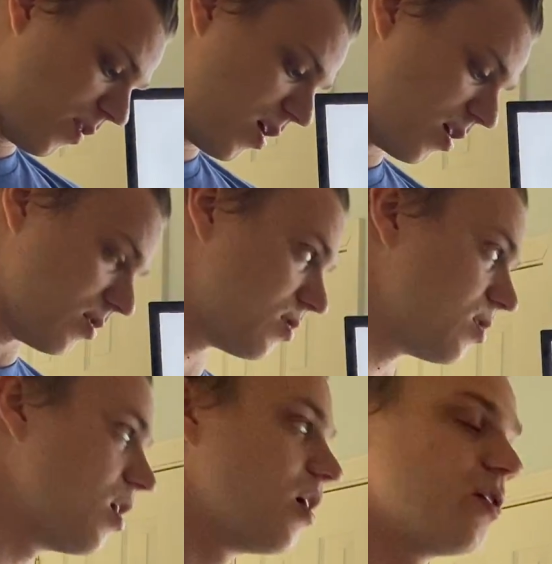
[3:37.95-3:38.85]
things.
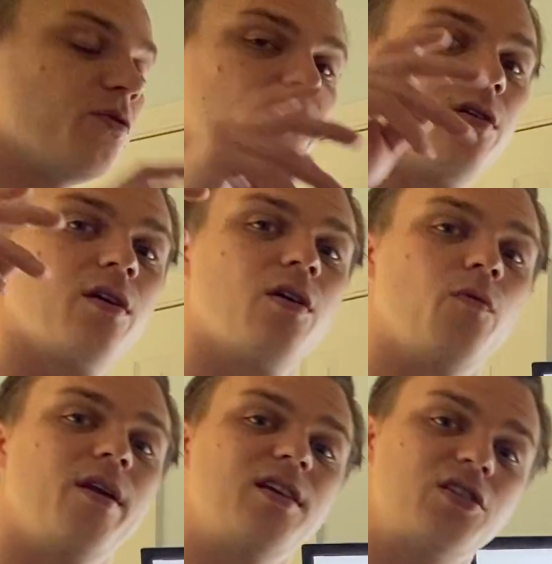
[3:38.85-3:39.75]

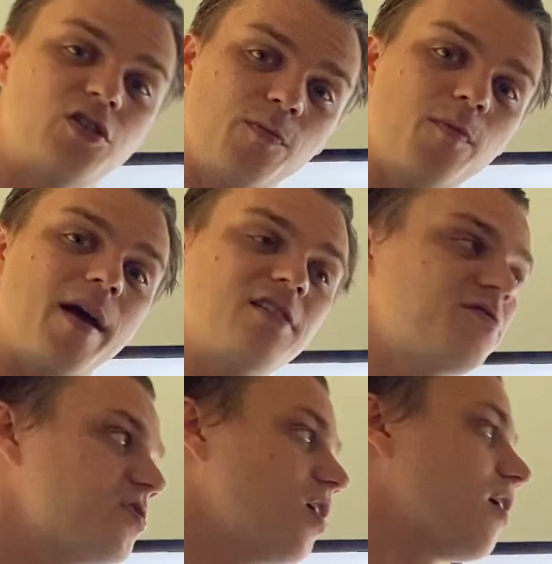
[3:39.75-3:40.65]
When a supermassive
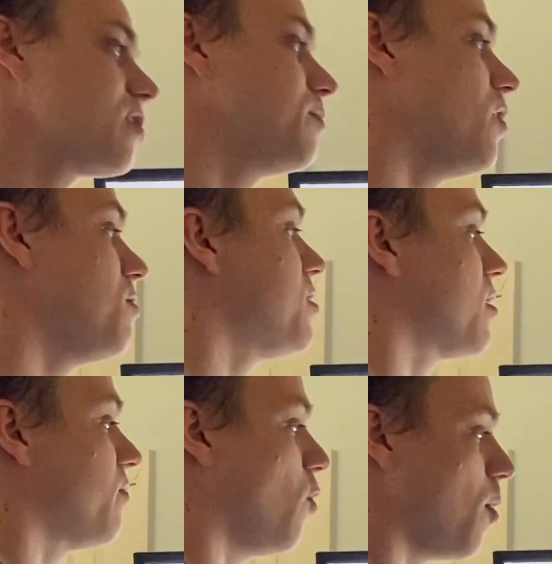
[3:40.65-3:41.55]
star explodes, it
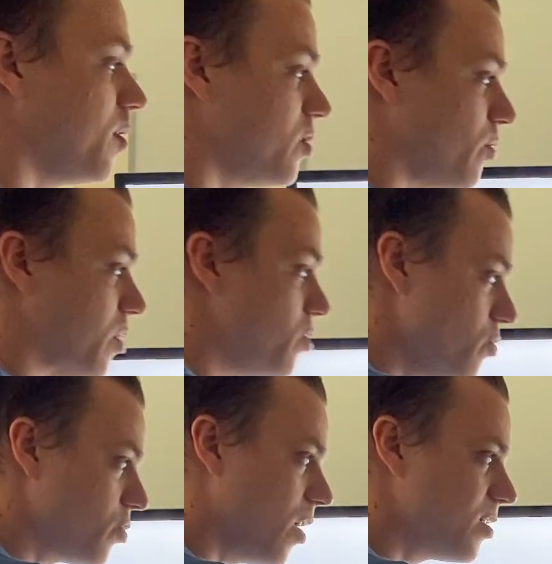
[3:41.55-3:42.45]
can form into a
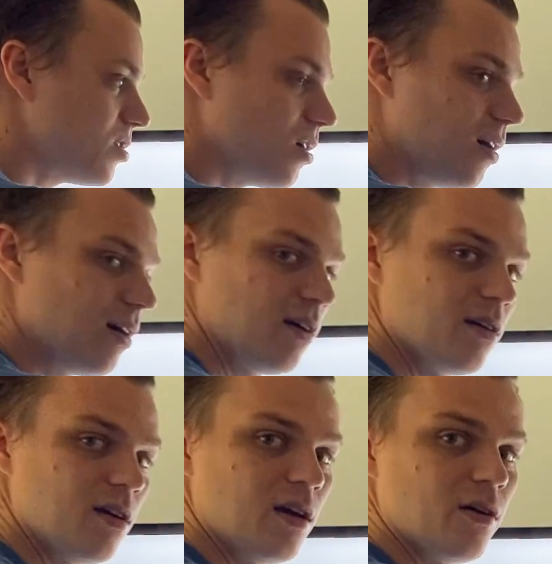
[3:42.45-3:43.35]
neutron star
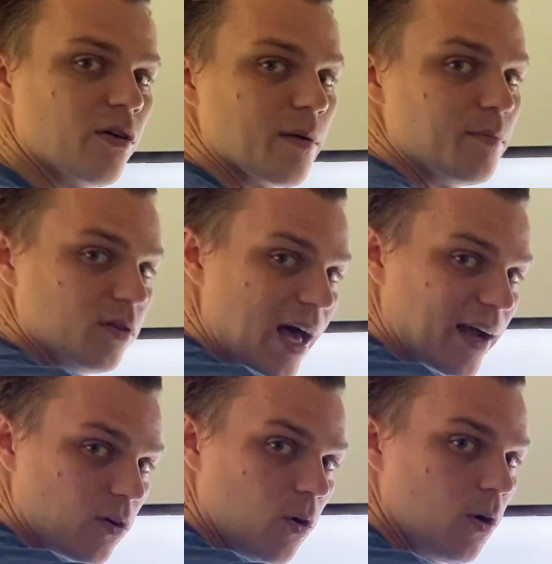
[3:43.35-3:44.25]
or a
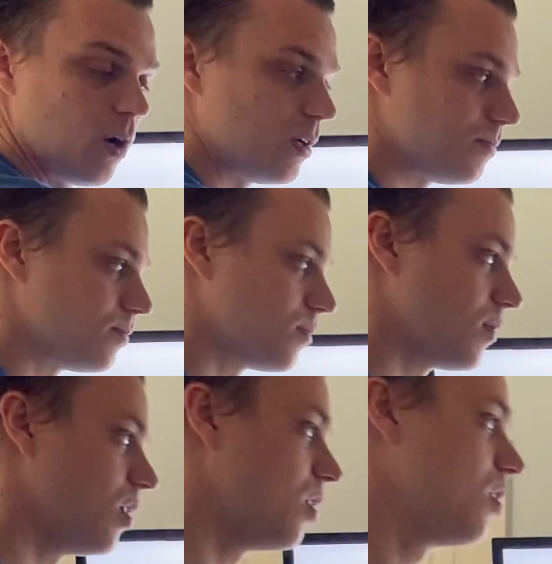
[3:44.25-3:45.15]
black hole.
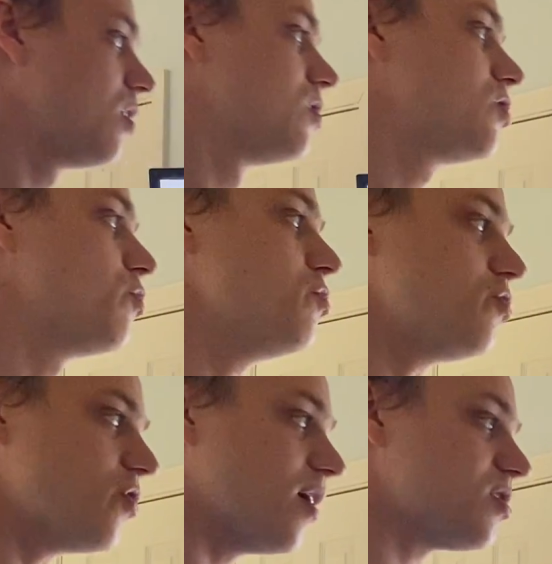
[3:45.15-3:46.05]
So
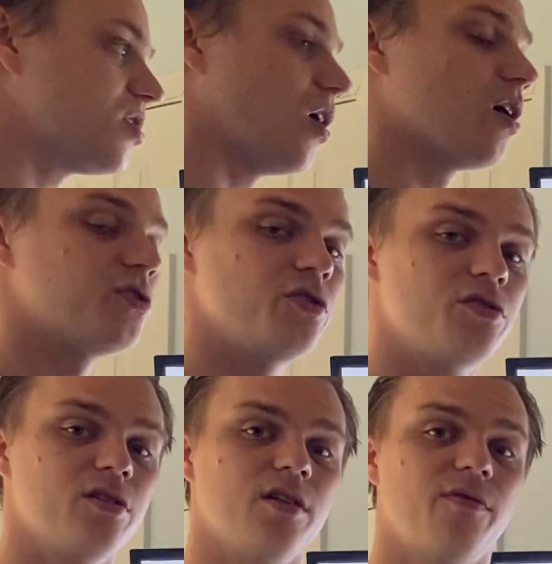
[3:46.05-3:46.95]
neutron stars
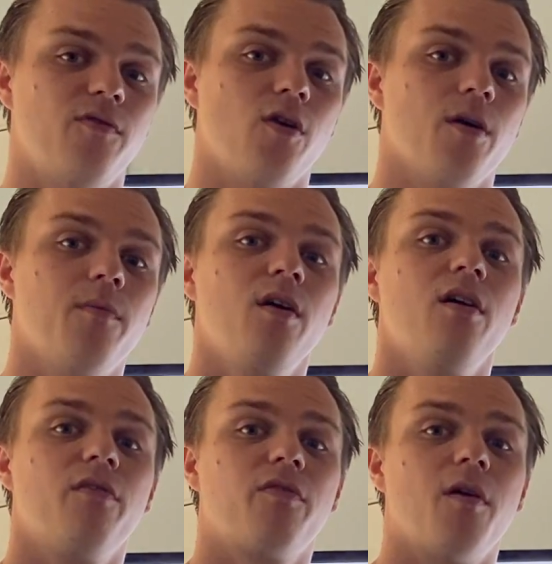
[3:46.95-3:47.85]
usually form
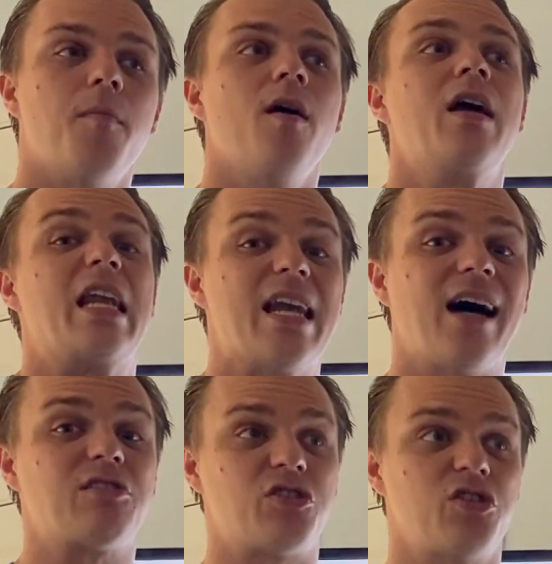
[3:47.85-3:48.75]
from
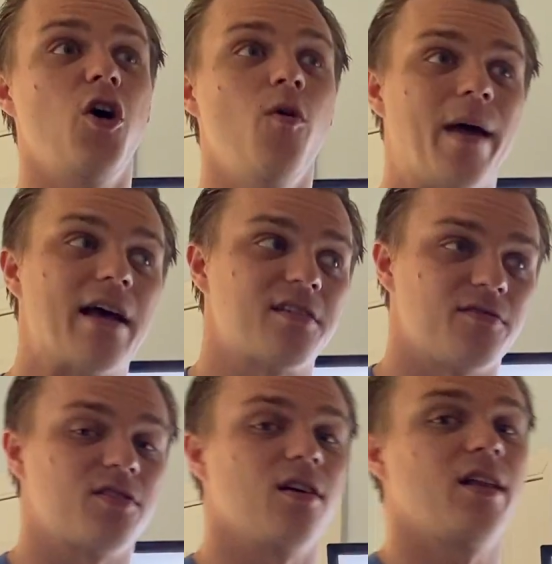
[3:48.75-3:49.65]
not so massive
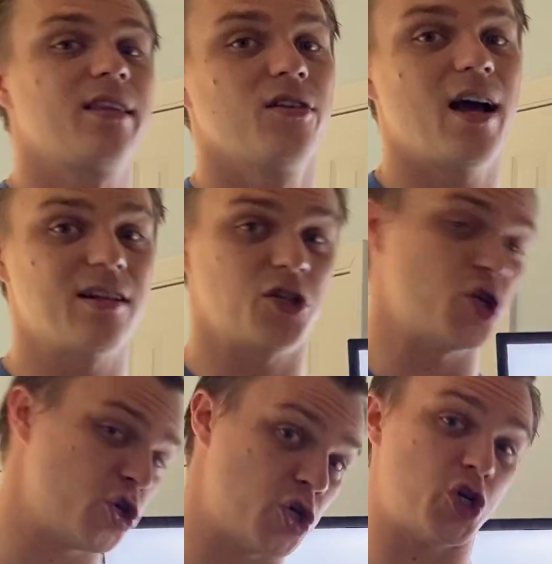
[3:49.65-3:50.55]
stars. Like they're not
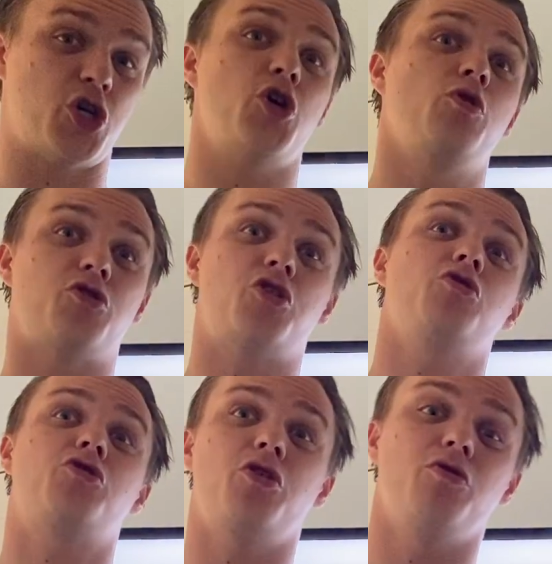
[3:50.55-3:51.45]
huge,
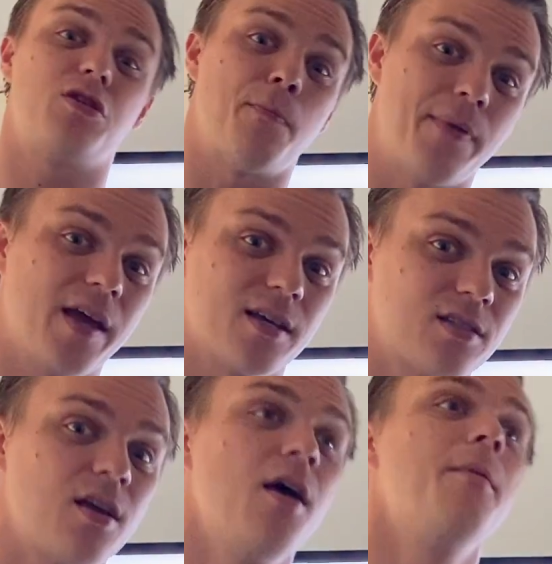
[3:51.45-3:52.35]
the
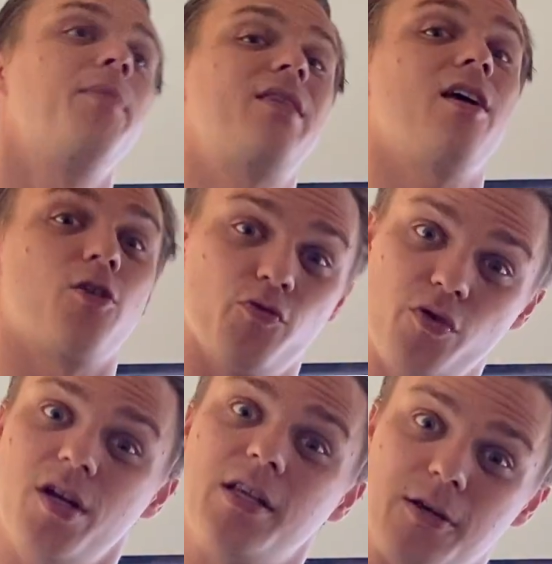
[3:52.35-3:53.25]
biggest, but they are
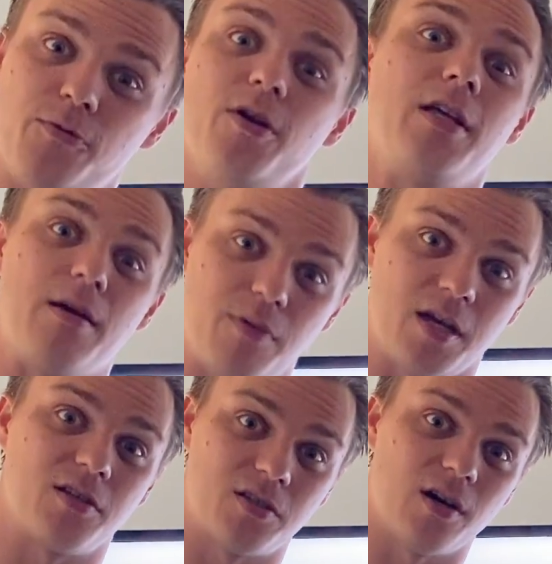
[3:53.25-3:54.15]
really, really
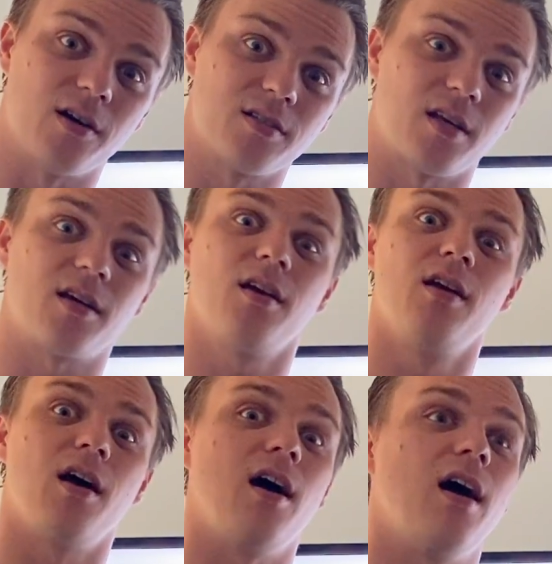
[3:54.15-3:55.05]
big stars. Like
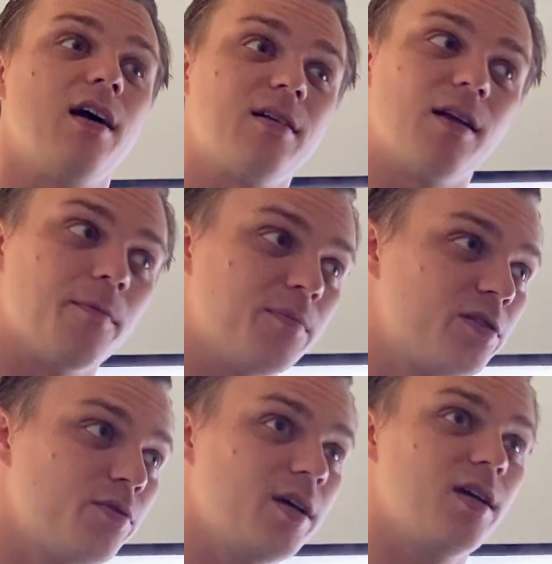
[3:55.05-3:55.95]

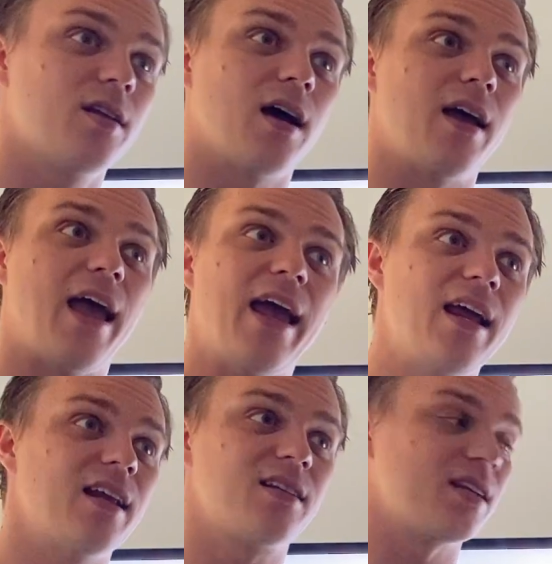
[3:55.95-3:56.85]
between
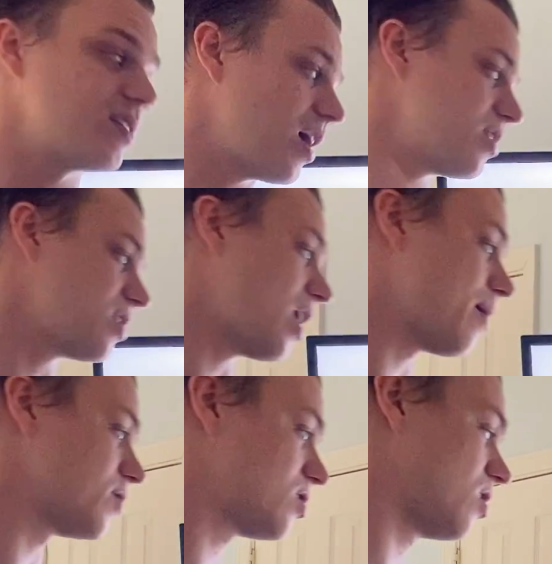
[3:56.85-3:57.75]
8 to 10
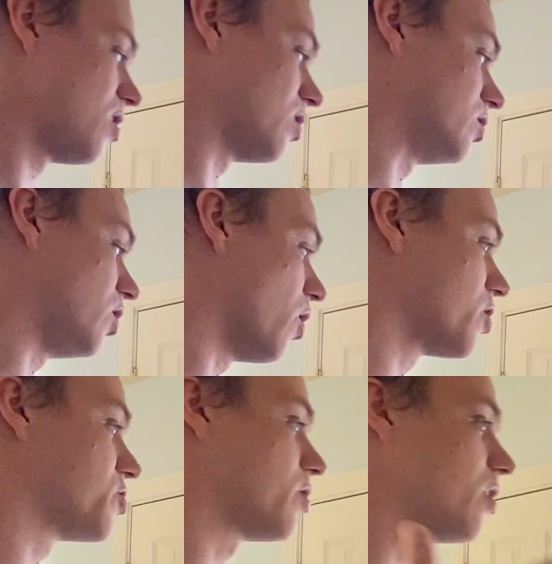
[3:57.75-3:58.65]
times
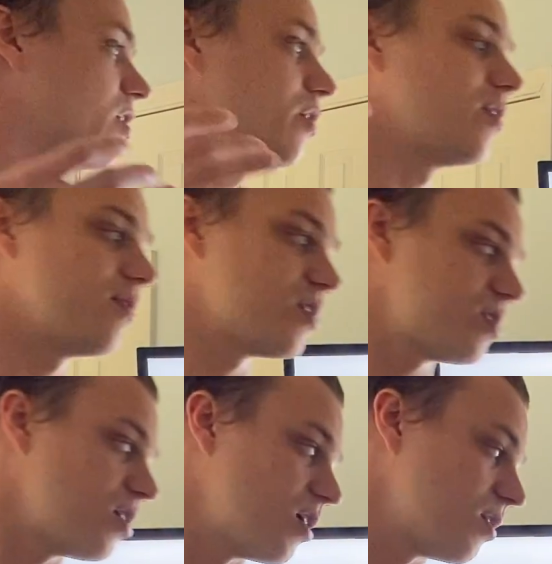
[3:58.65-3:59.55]
larger than the
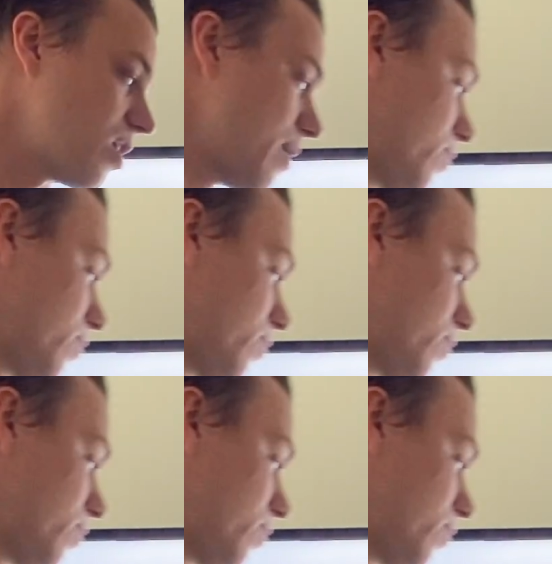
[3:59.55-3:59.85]
sun, I